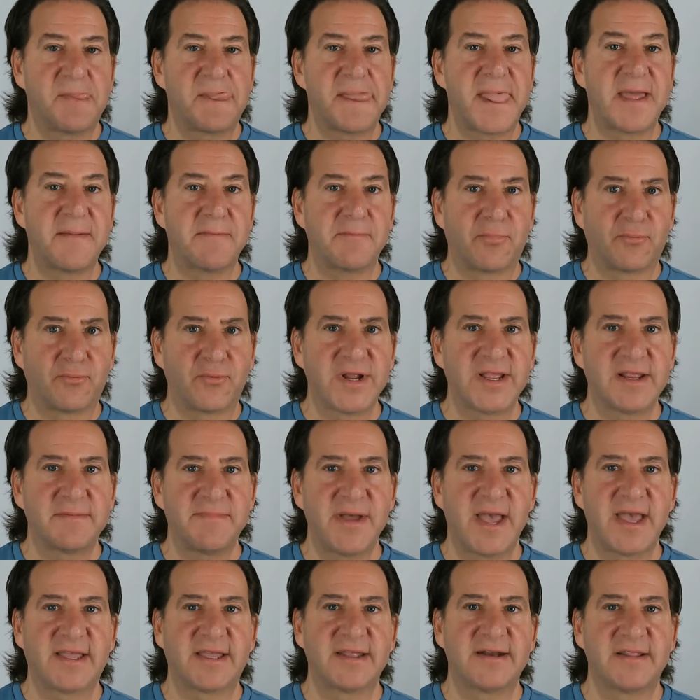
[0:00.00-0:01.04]
and bring it
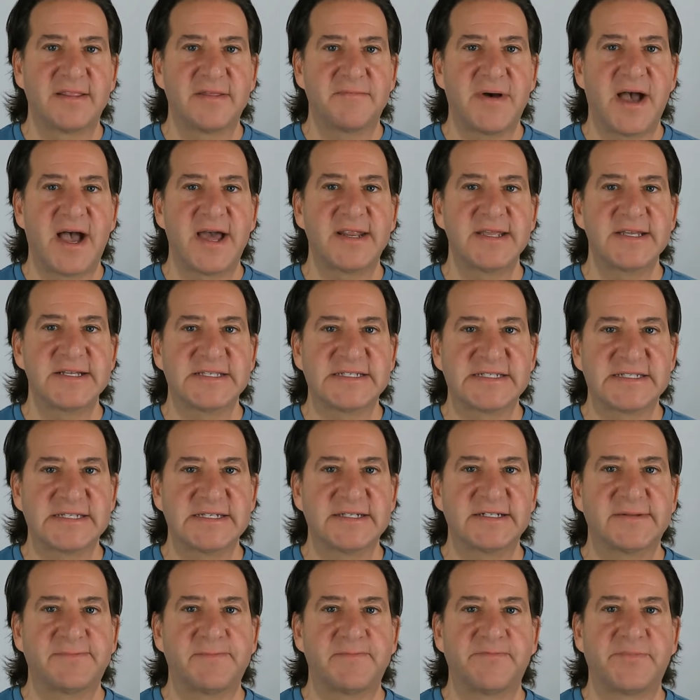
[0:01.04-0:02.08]
back into the body and
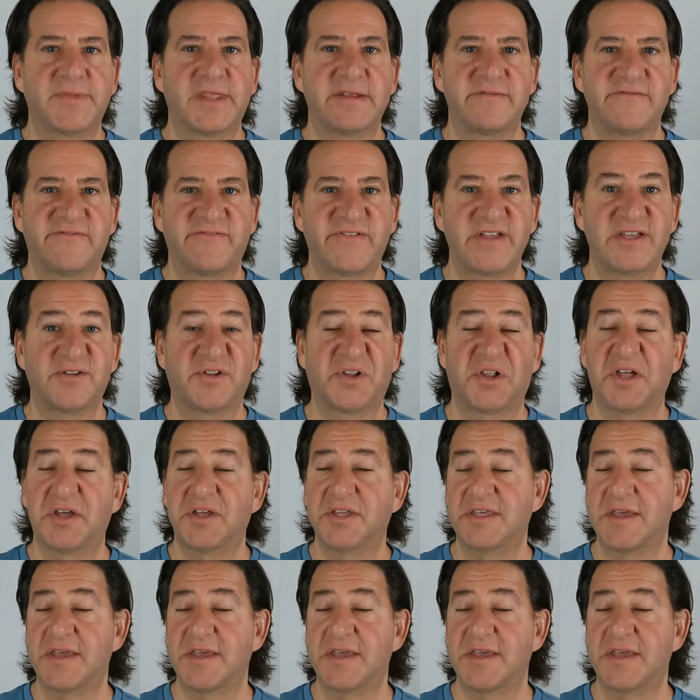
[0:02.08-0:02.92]
sit and feel.